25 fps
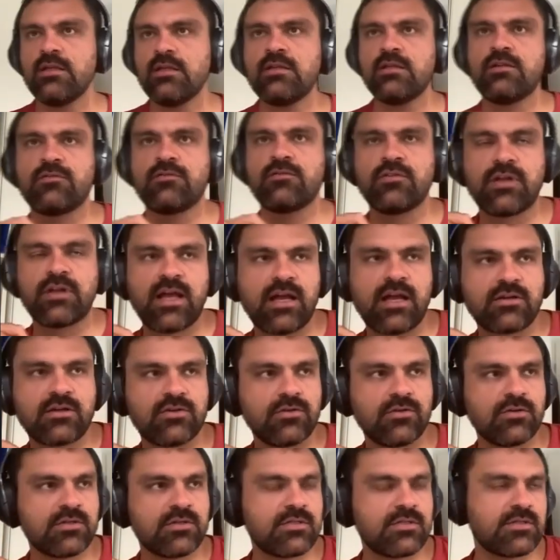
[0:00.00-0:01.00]
different
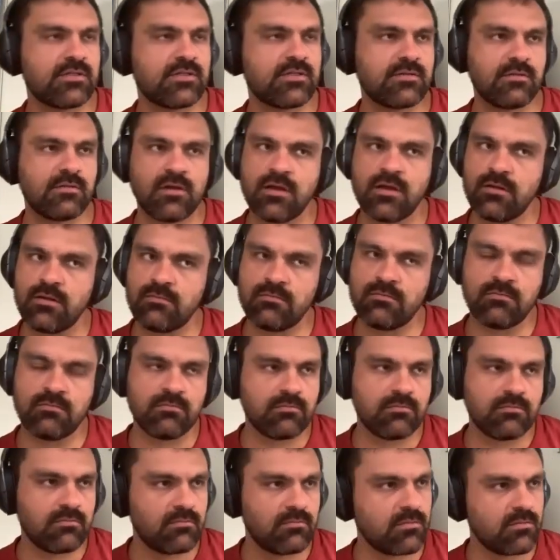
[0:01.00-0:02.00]
actors,
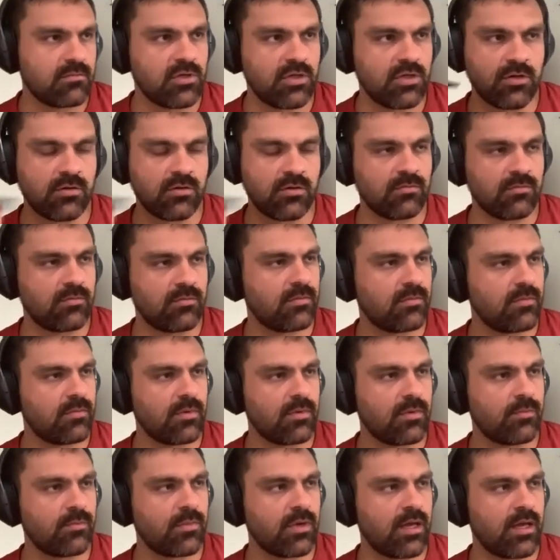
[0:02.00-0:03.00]

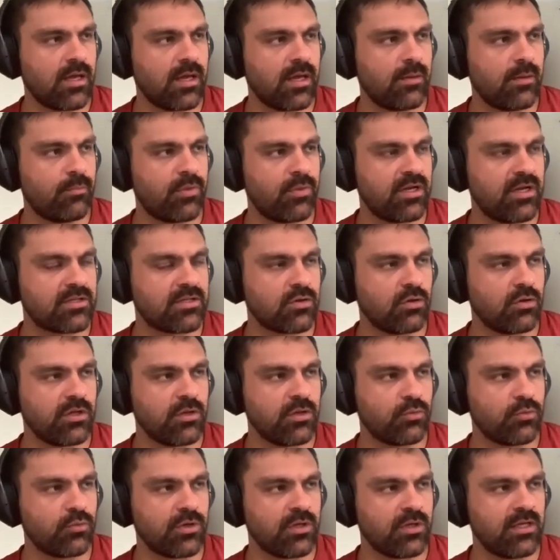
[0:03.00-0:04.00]
but it's only
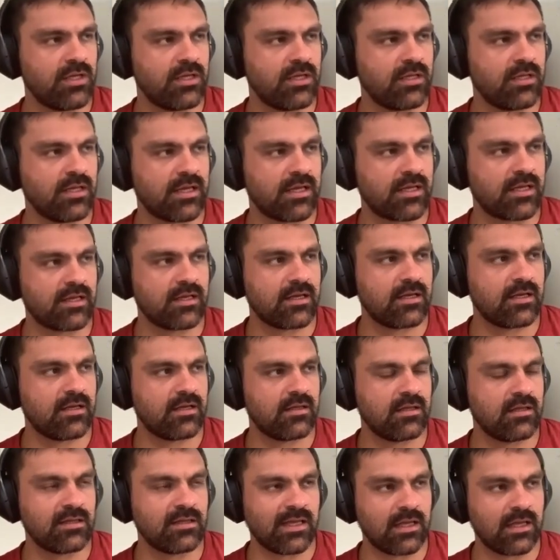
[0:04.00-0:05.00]
really like
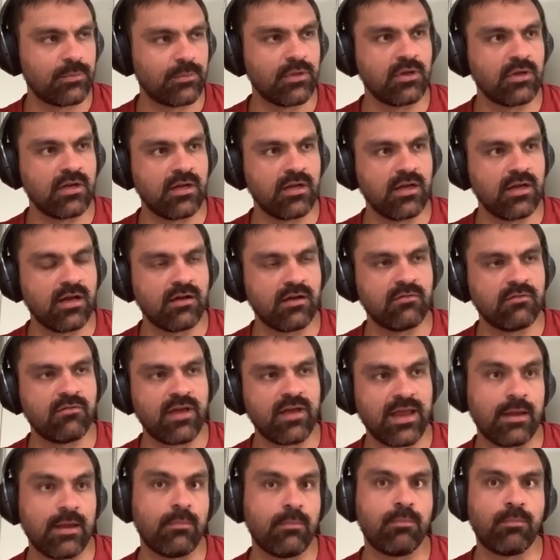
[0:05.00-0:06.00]
the liability of
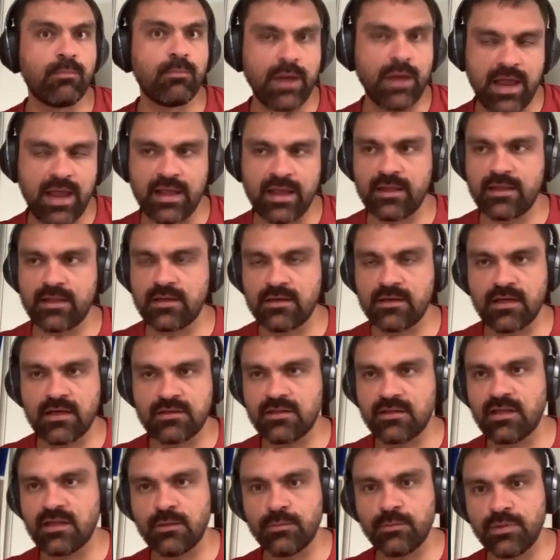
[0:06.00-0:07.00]
a bank and not
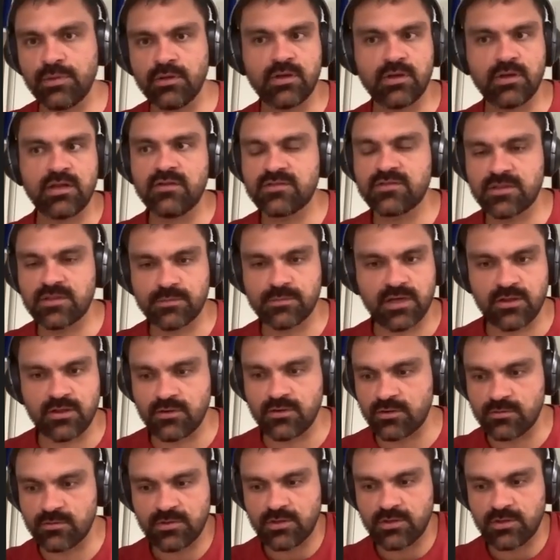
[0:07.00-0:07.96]
the liability of some other,